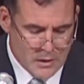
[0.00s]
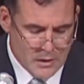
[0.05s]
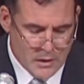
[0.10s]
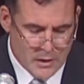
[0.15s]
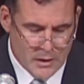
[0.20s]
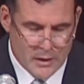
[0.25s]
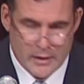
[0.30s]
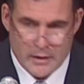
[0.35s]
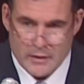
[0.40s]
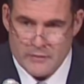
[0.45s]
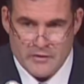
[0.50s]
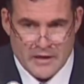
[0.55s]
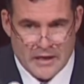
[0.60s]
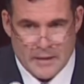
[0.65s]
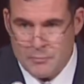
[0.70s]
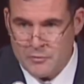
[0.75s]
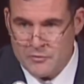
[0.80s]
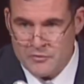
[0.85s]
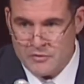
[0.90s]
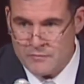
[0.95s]

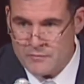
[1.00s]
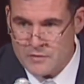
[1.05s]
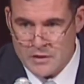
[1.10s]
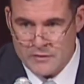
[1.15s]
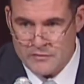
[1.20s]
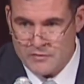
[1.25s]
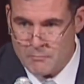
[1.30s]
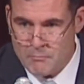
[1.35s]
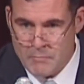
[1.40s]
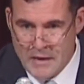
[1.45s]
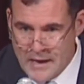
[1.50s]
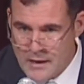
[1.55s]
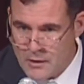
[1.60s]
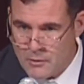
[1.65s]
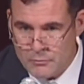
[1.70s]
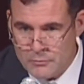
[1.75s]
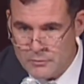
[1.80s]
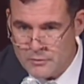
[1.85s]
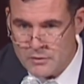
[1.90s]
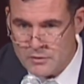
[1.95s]
Examples of this
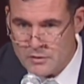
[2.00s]
abound